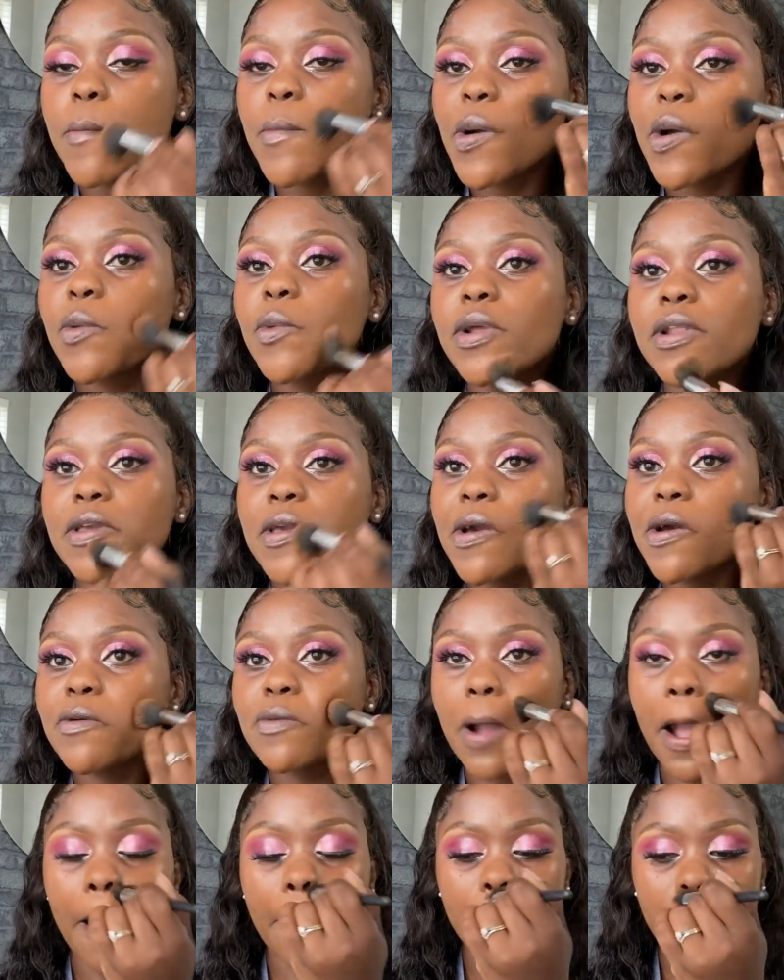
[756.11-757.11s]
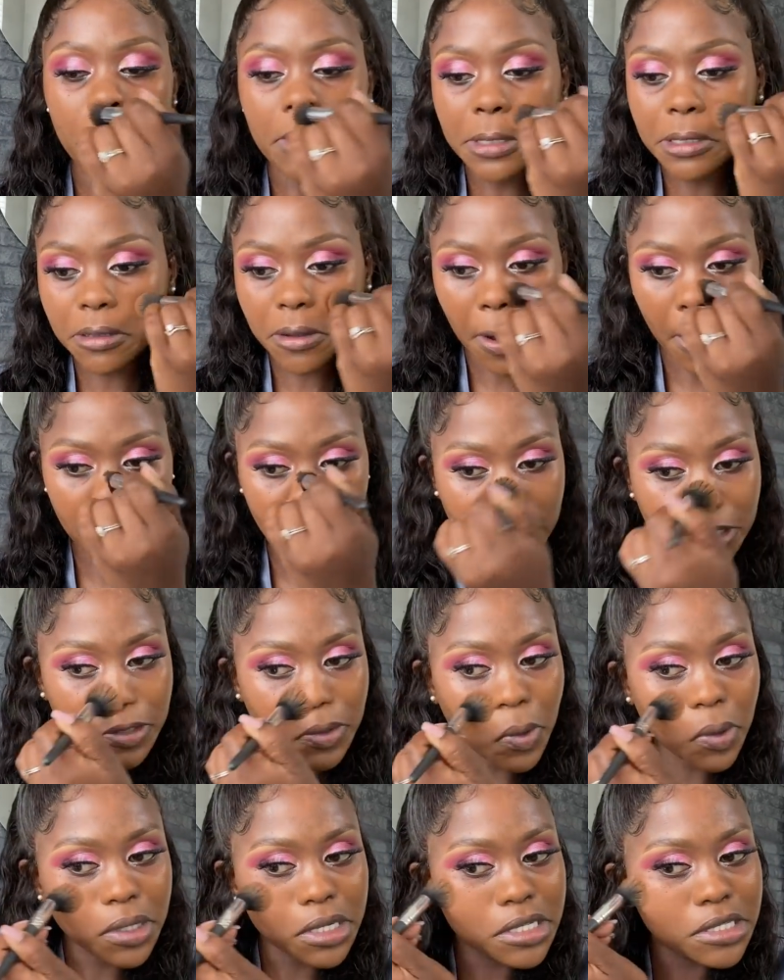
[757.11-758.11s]
but when he arrived, he was not as
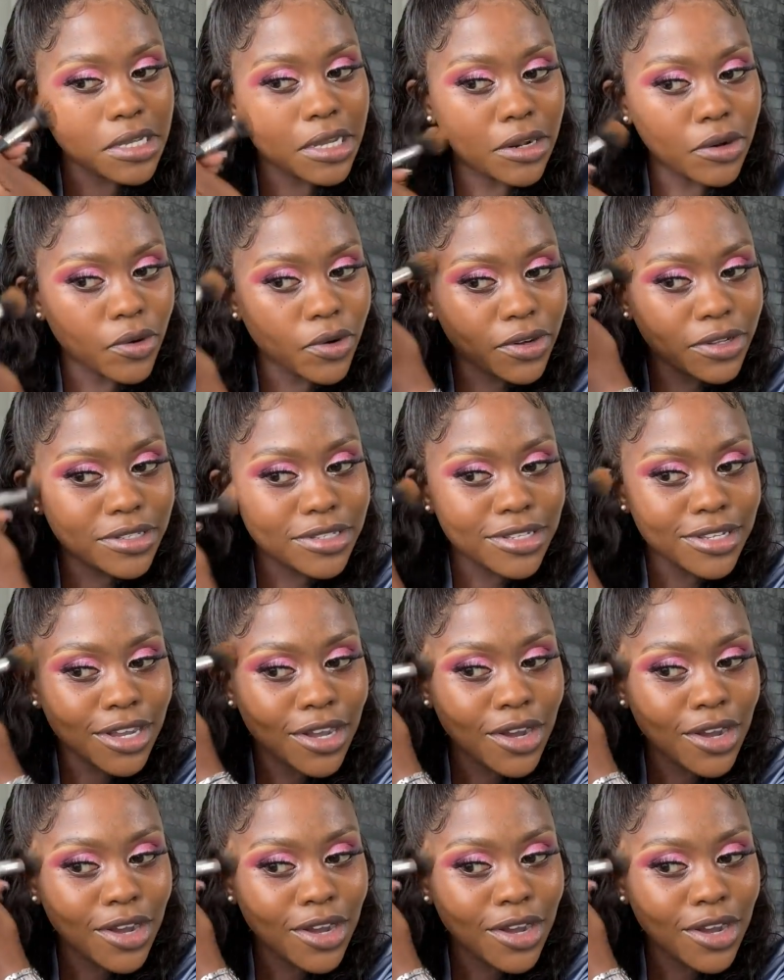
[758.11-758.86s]
short as he looked